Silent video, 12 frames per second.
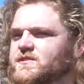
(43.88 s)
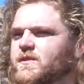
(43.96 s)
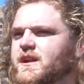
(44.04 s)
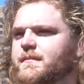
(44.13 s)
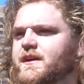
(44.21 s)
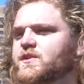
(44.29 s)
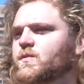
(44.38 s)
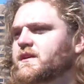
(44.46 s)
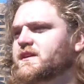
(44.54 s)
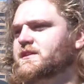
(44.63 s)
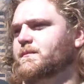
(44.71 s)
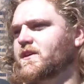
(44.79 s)
a running back, you want
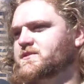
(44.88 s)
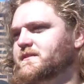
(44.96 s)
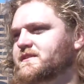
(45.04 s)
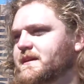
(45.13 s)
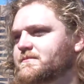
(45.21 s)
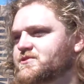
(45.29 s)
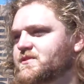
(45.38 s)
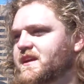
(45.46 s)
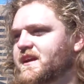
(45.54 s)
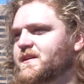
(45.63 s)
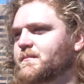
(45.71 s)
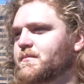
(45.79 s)
to get the ball as many times as you
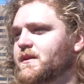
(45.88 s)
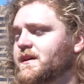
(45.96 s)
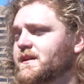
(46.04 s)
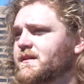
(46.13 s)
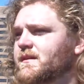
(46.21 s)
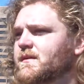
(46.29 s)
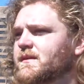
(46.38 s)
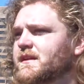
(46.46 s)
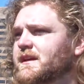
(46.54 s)
can, but then